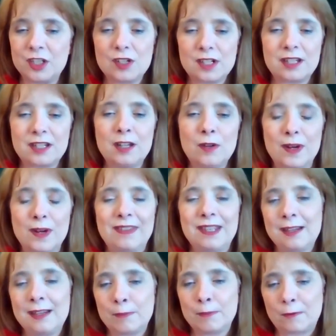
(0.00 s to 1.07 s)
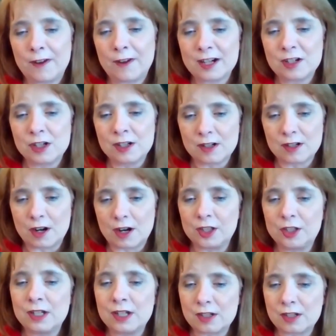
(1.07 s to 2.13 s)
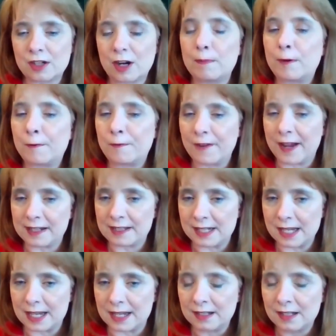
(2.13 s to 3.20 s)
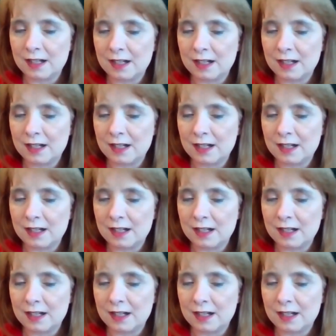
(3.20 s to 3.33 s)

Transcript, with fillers: you see what the imperfections are, you can start perfecting it.